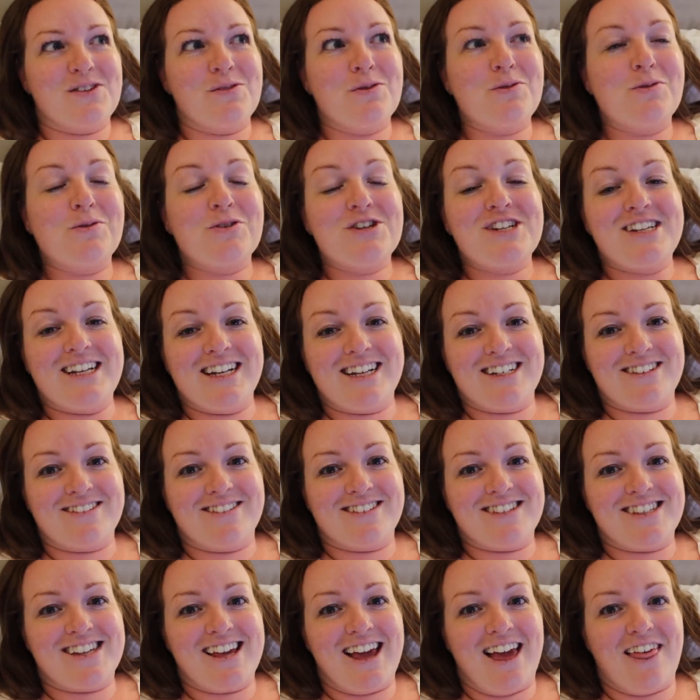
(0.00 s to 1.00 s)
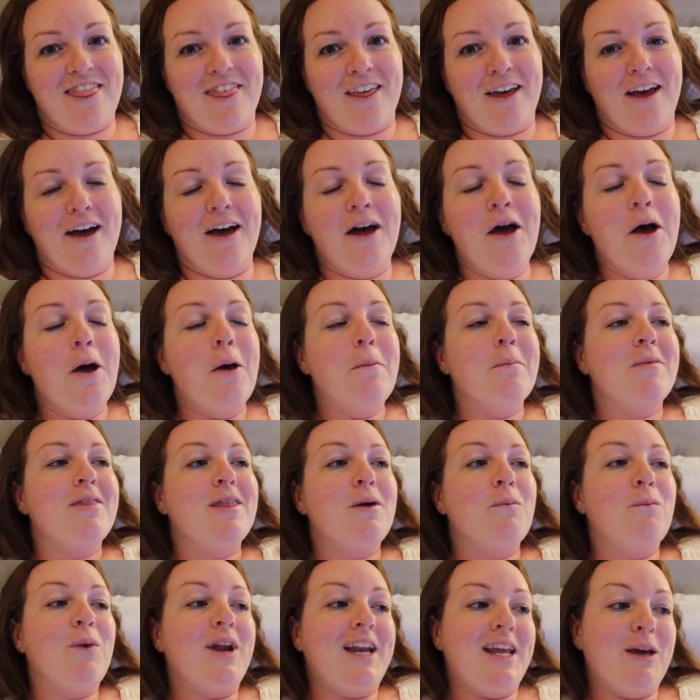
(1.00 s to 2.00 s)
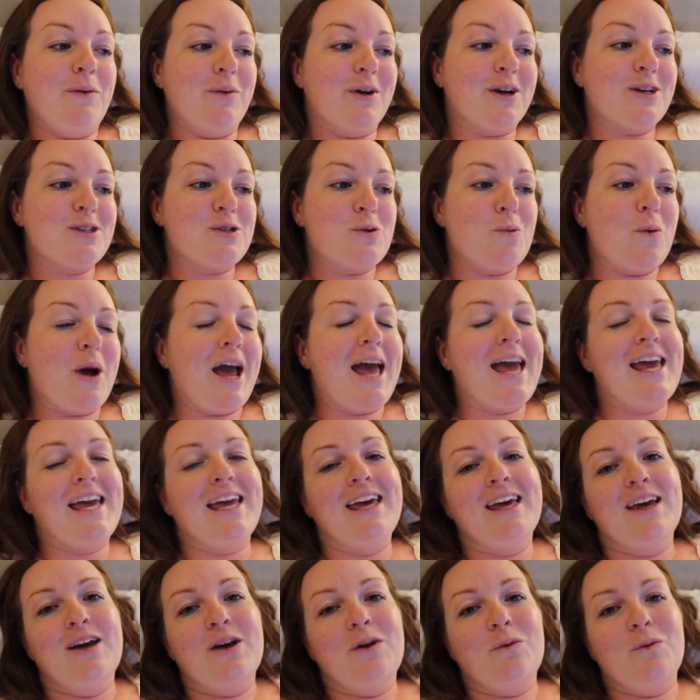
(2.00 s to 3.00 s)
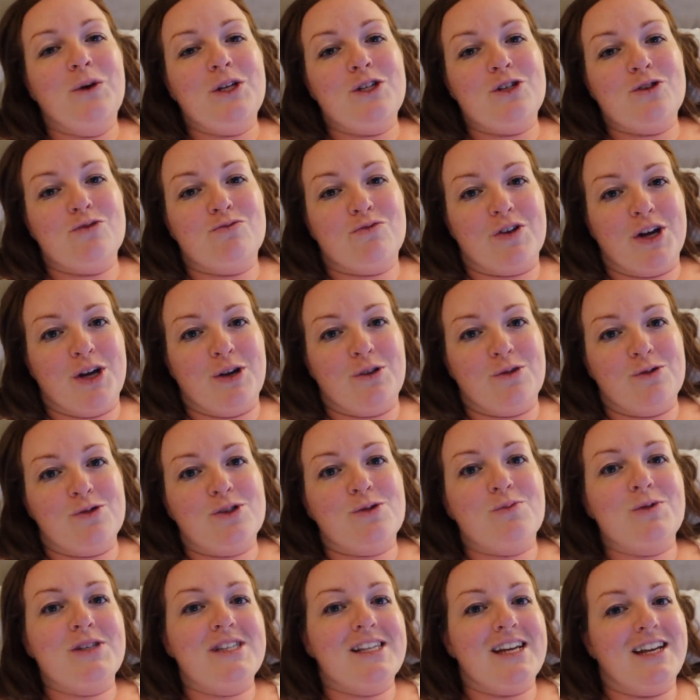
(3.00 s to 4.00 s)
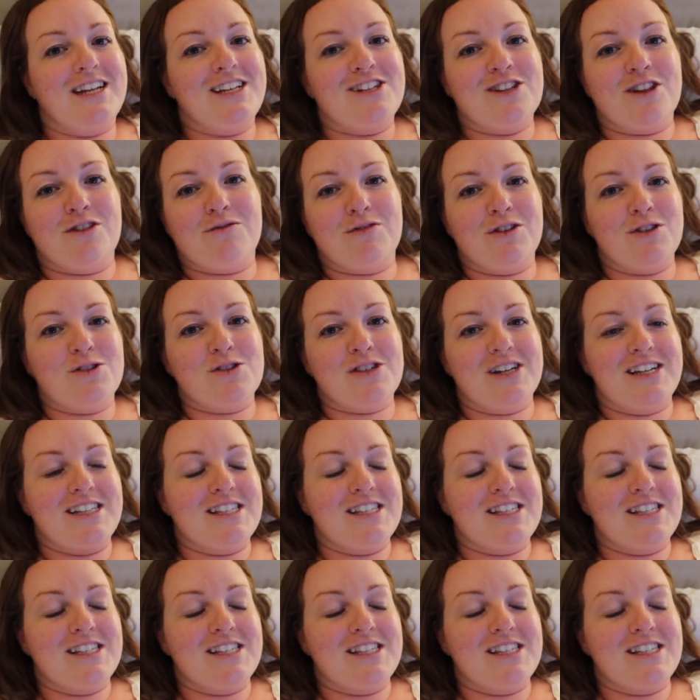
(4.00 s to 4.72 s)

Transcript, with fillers: So we watch TikToks together, but then when he works away, we do reels and we send each other reels on